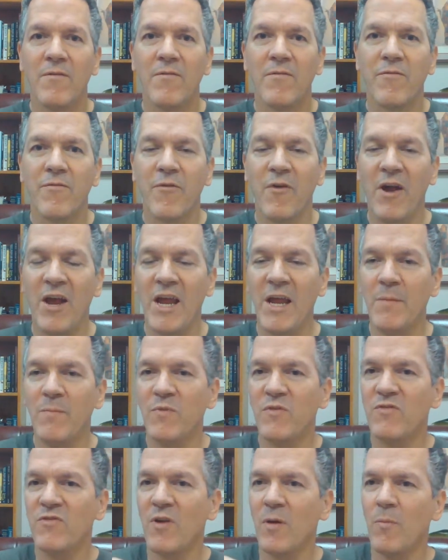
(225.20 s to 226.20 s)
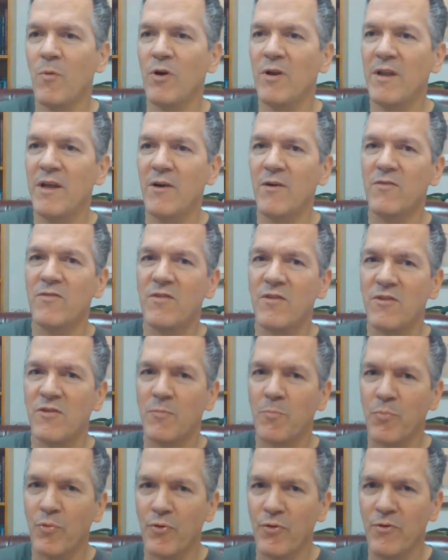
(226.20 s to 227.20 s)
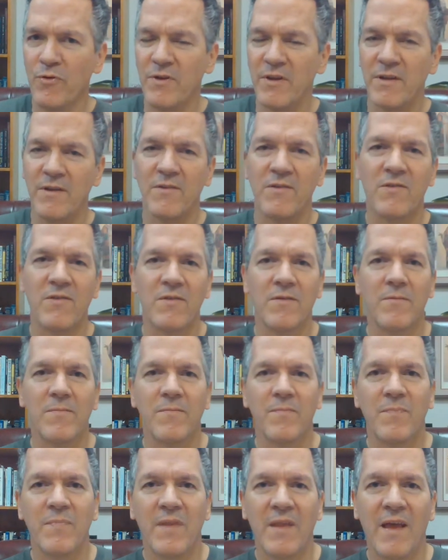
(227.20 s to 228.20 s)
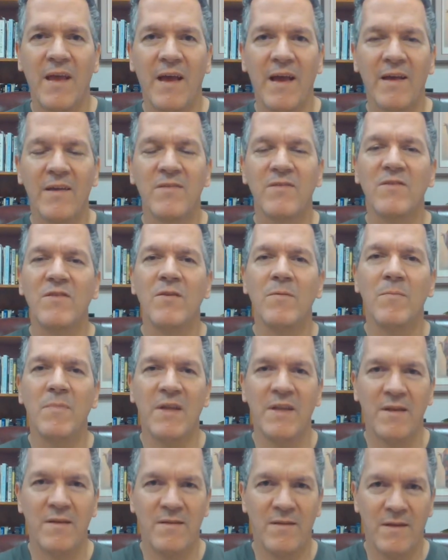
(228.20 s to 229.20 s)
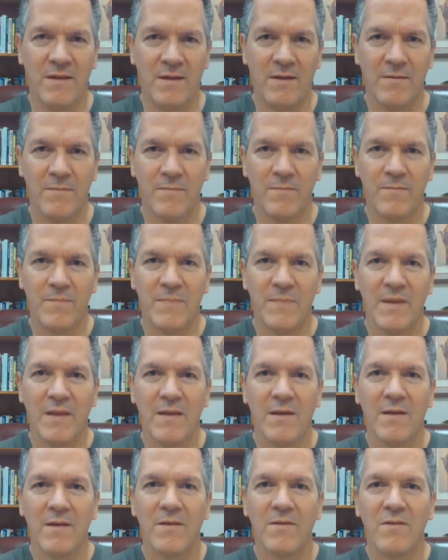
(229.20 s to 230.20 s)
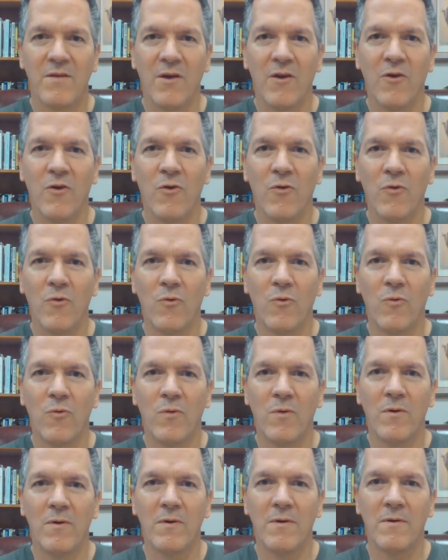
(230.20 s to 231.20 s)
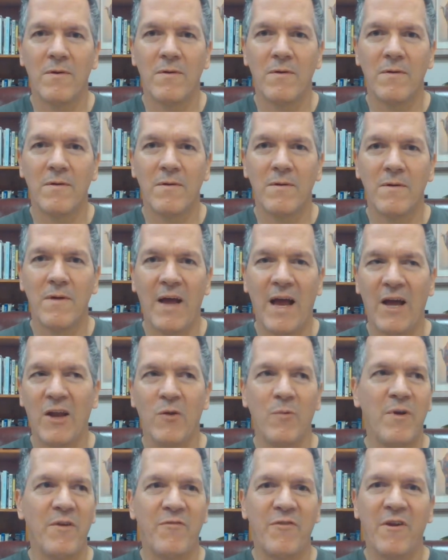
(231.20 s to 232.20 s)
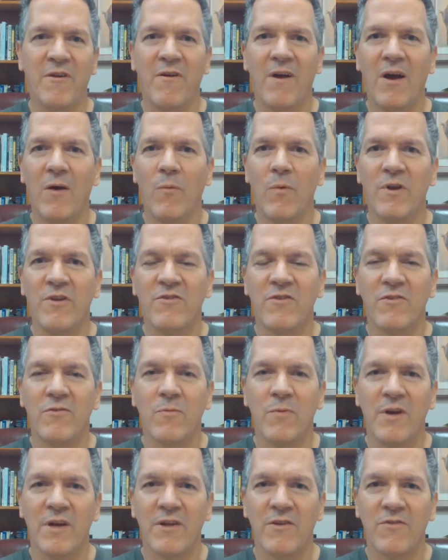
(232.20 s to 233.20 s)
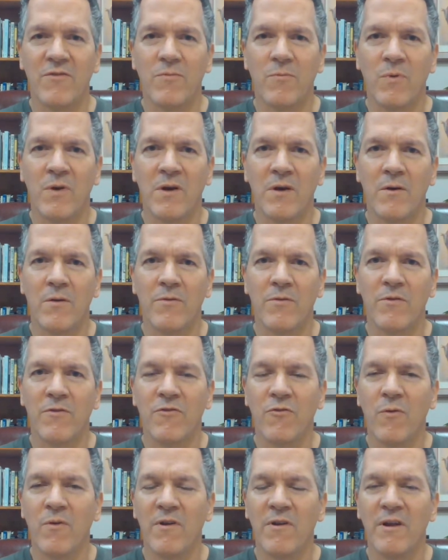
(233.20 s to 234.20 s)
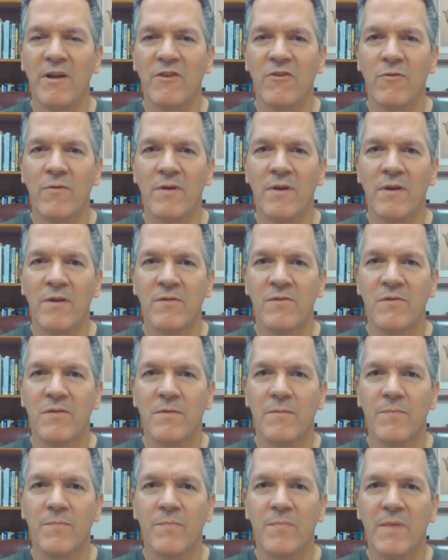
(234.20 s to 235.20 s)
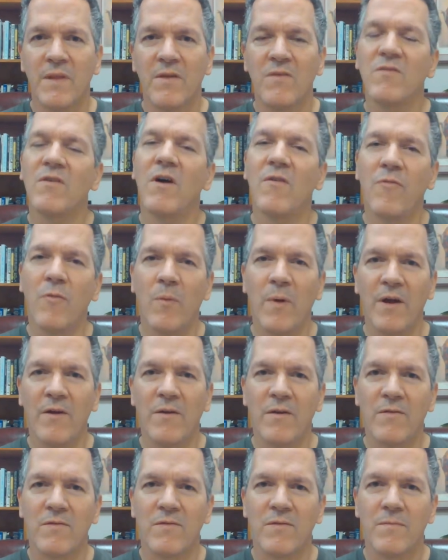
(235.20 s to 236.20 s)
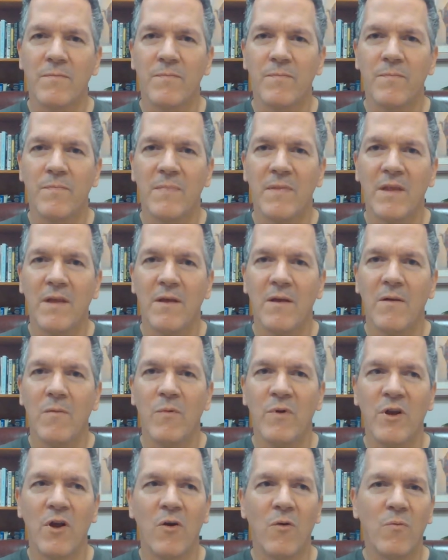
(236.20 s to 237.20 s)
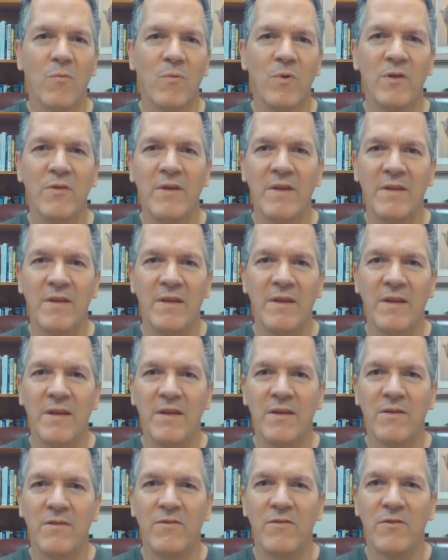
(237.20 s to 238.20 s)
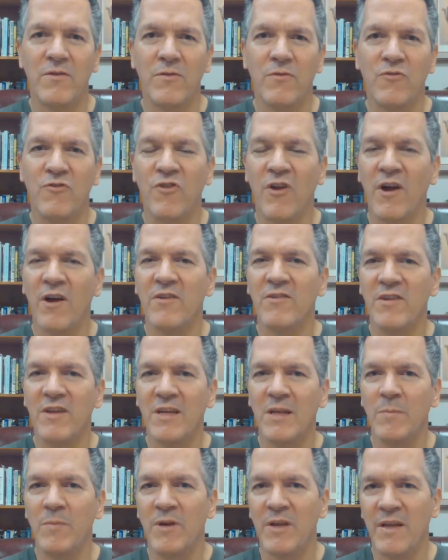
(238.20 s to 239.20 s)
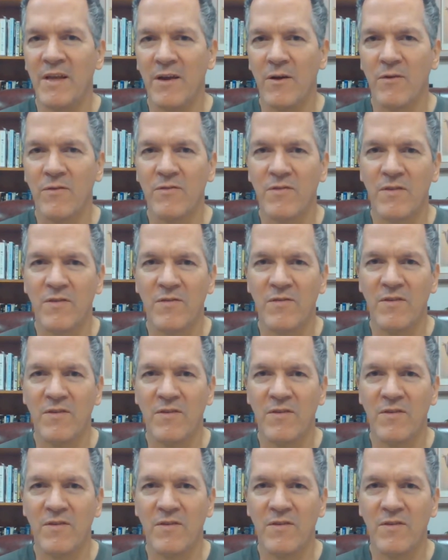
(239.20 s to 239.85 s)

frame someone else's prudence as timidity. So how do we figure out which is which? Well, the short answer is self-awareness. We don't really need to judge anybody else's